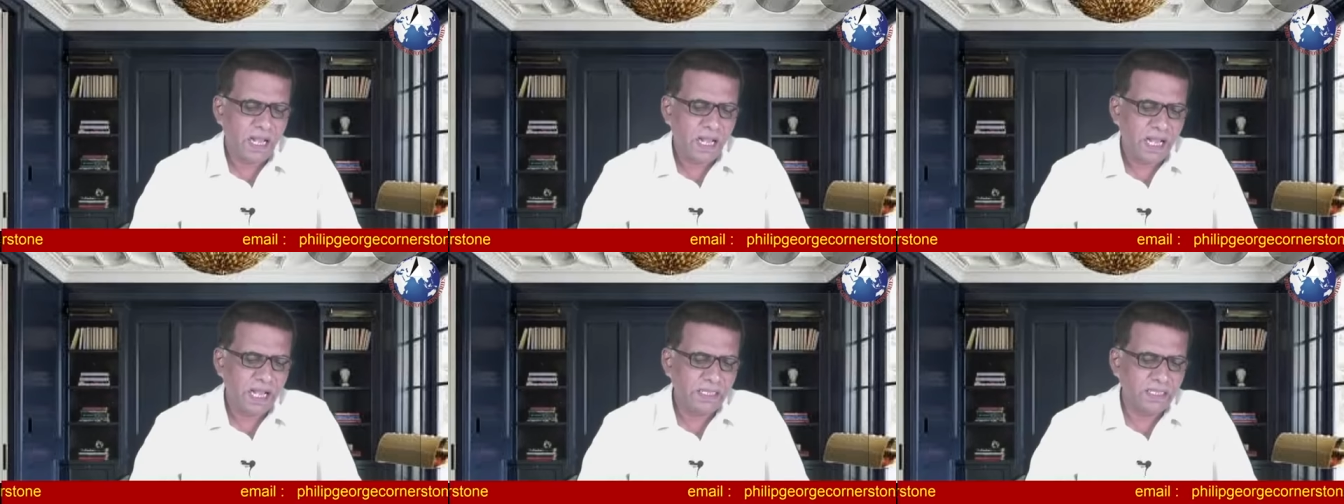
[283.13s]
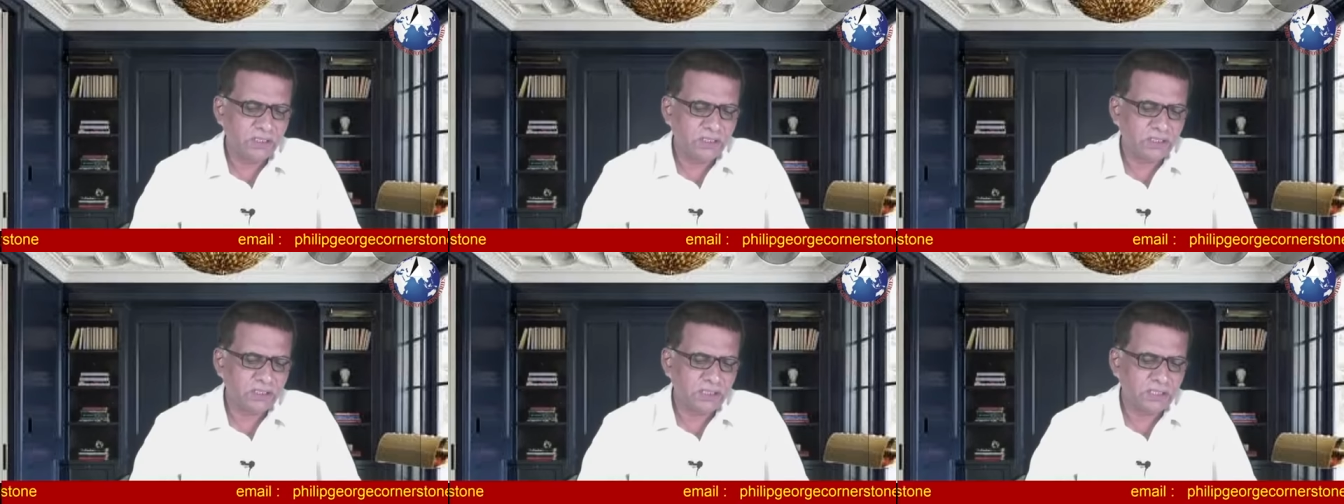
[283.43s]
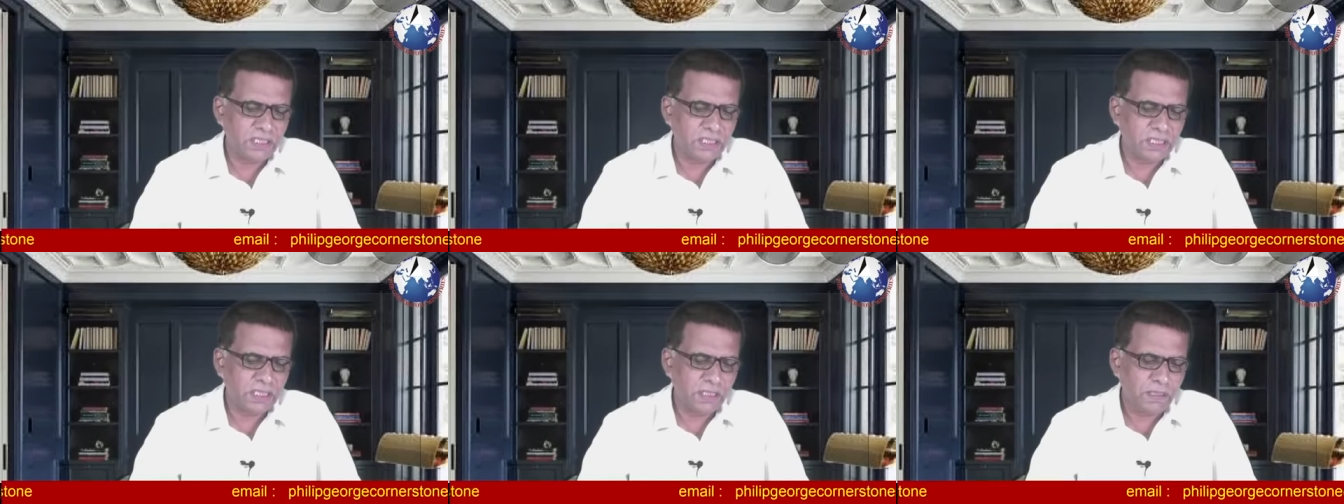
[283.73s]
I
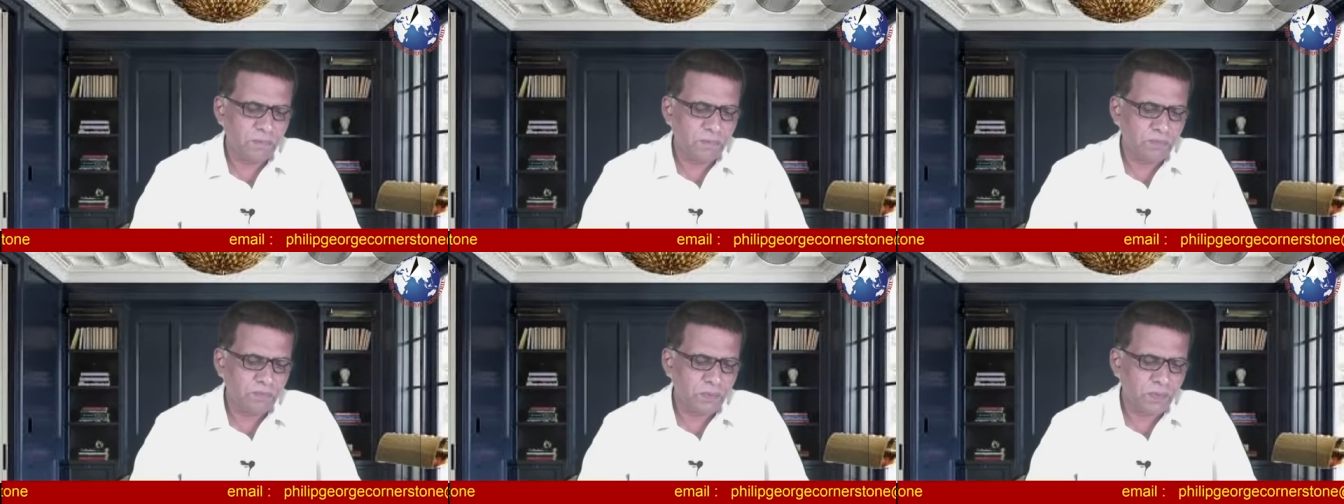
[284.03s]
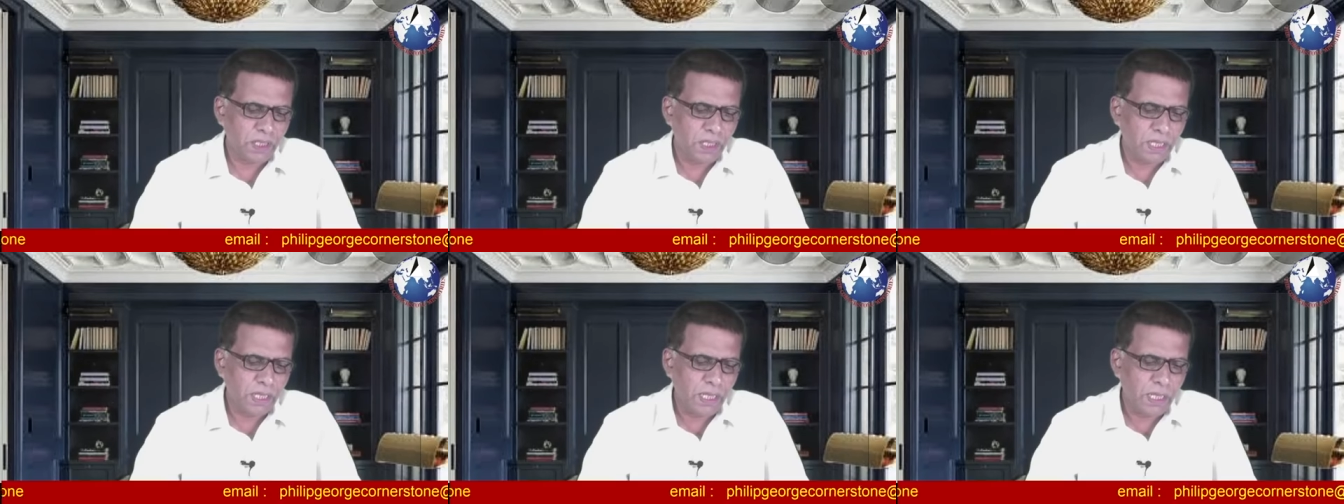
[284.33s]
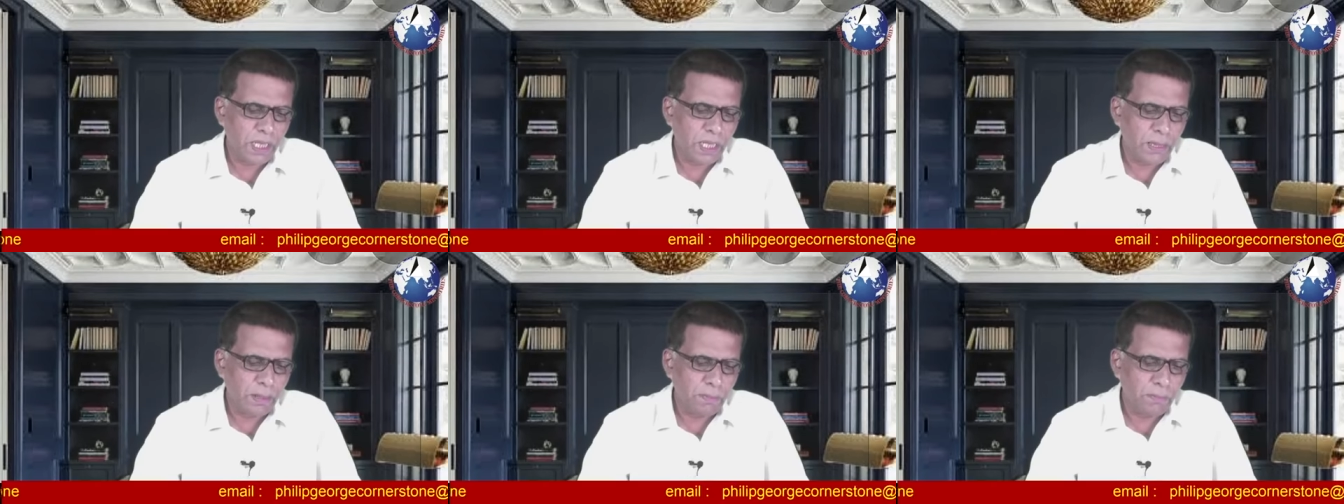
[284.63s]
see
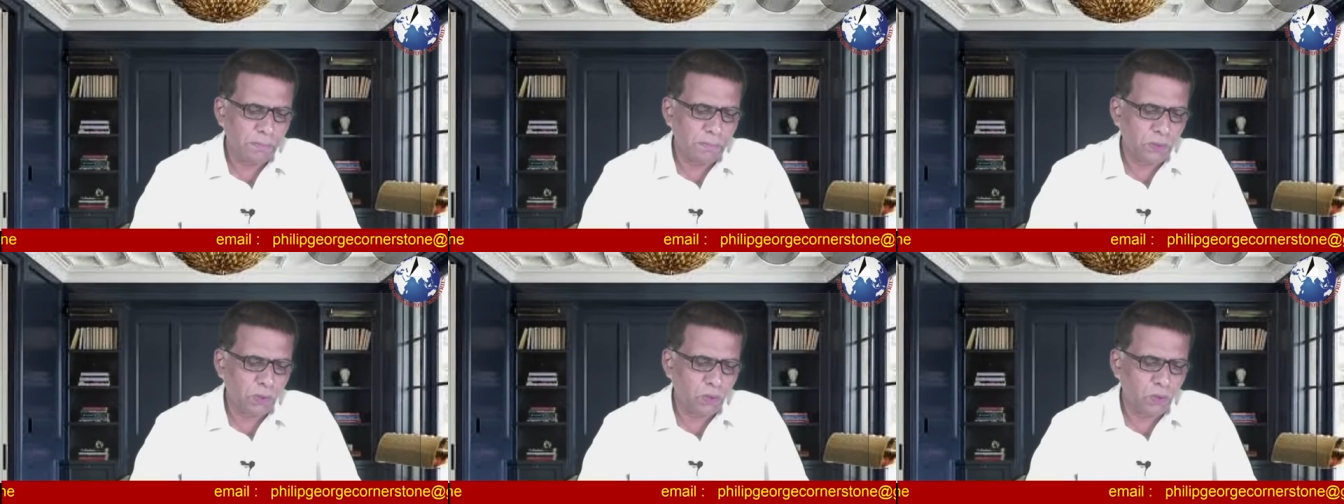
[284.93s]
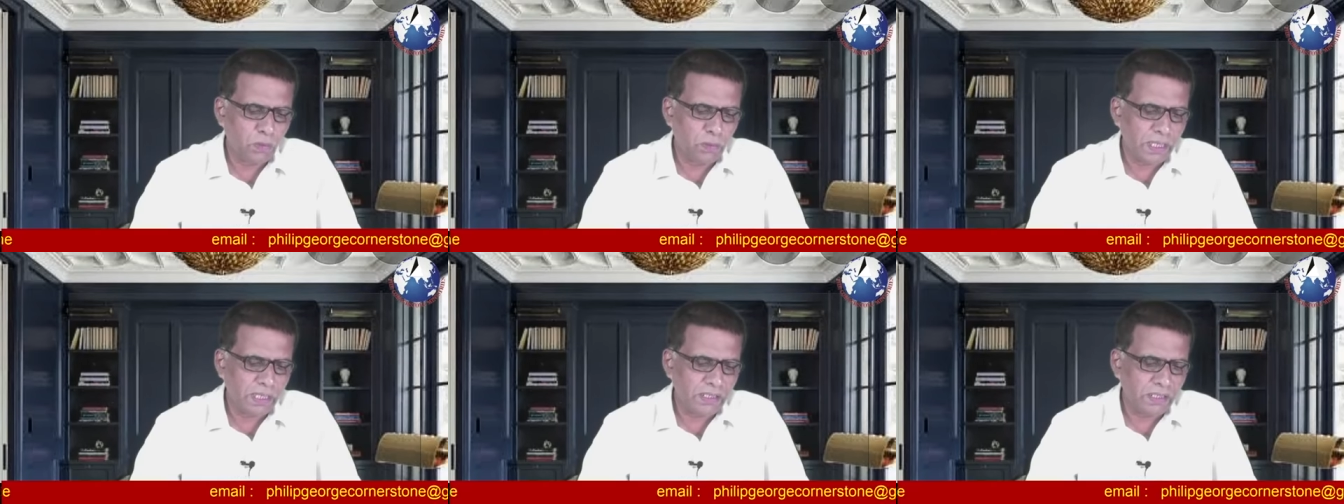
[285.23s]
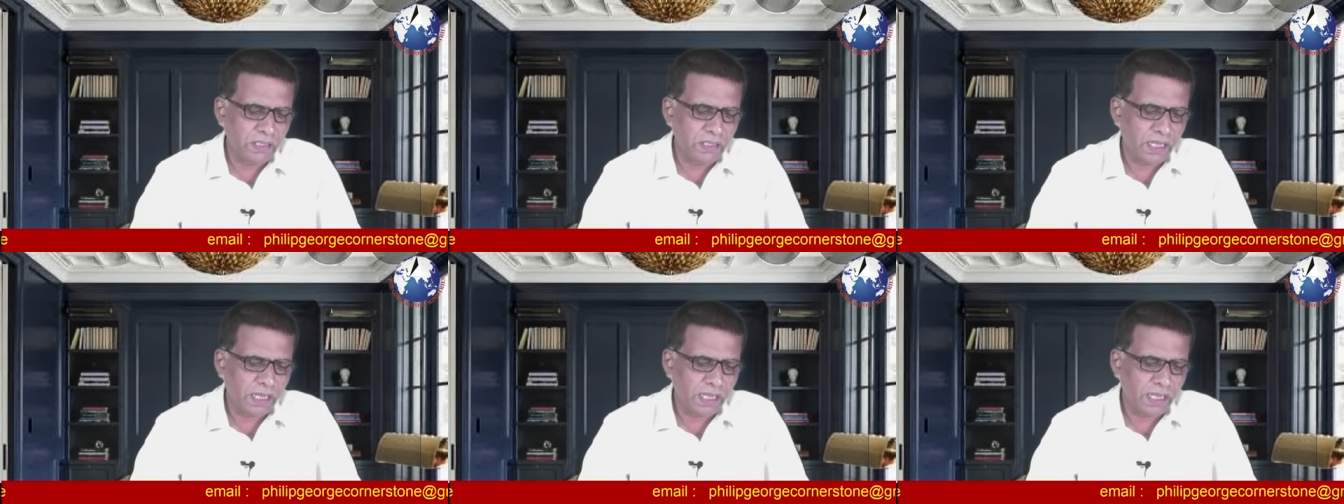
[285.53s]

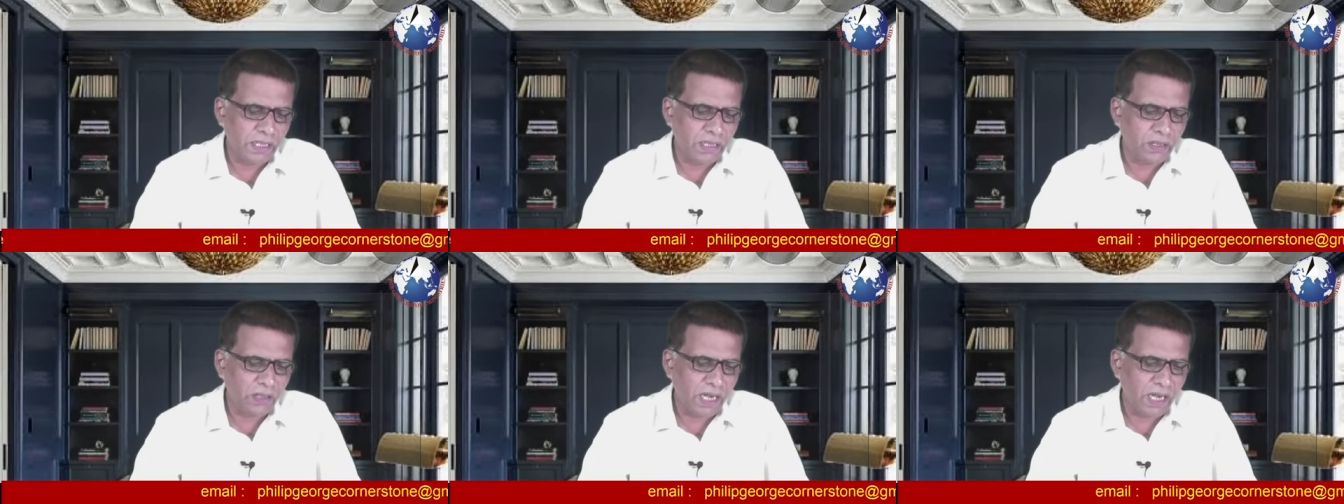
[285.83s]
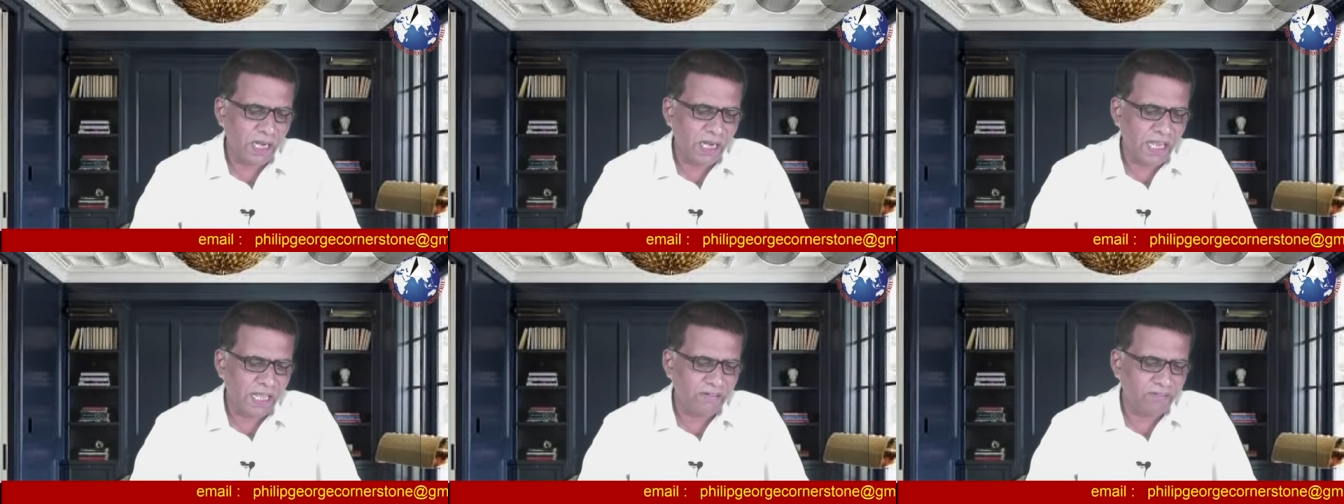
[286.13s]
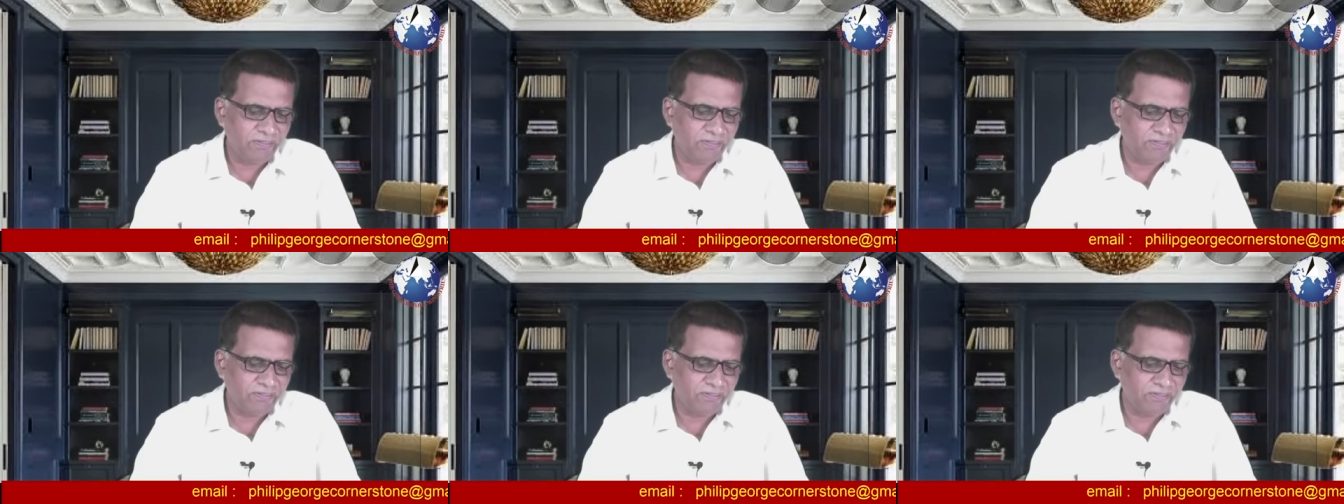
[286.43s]
improvement in your
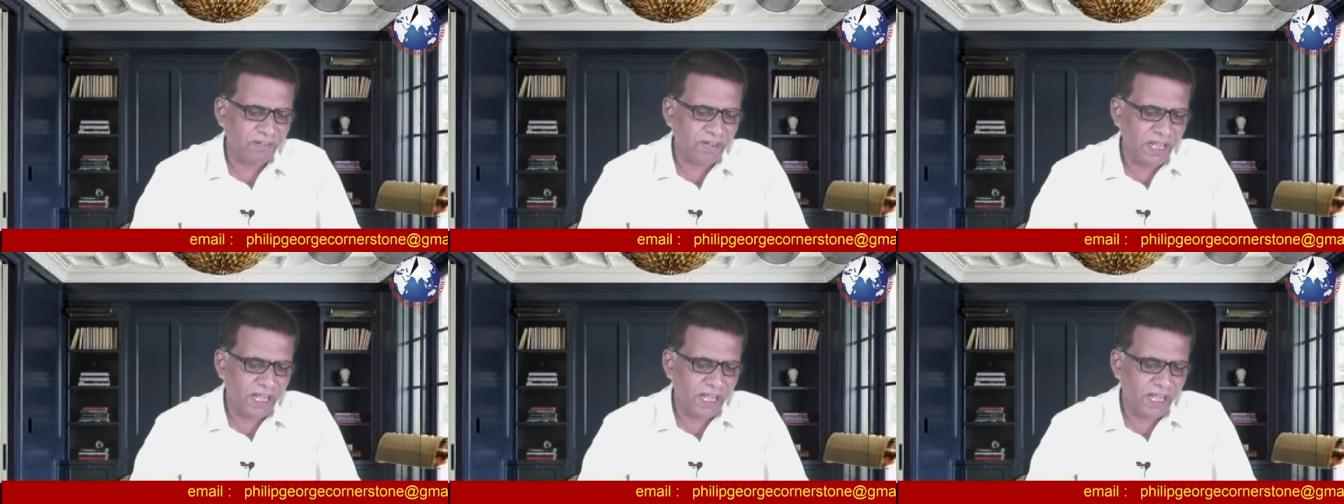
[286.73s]
life.